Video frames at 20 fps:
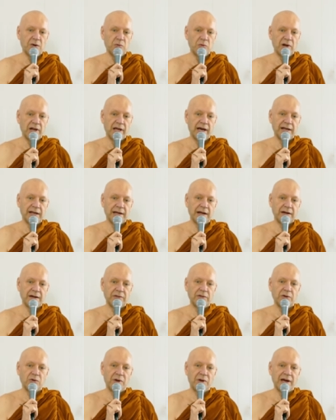will lie down
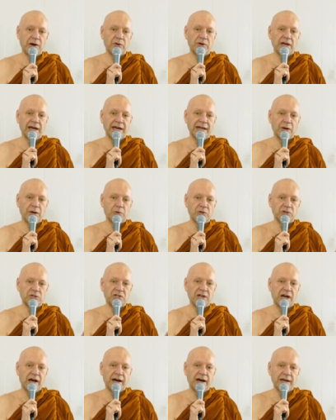on the ground and I will
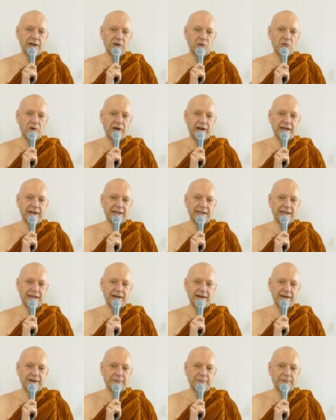die right
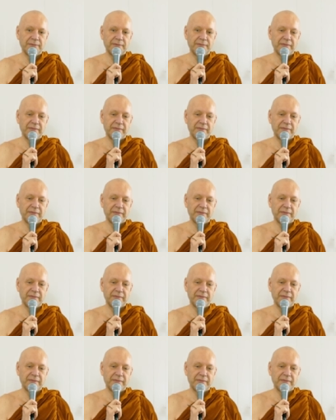here.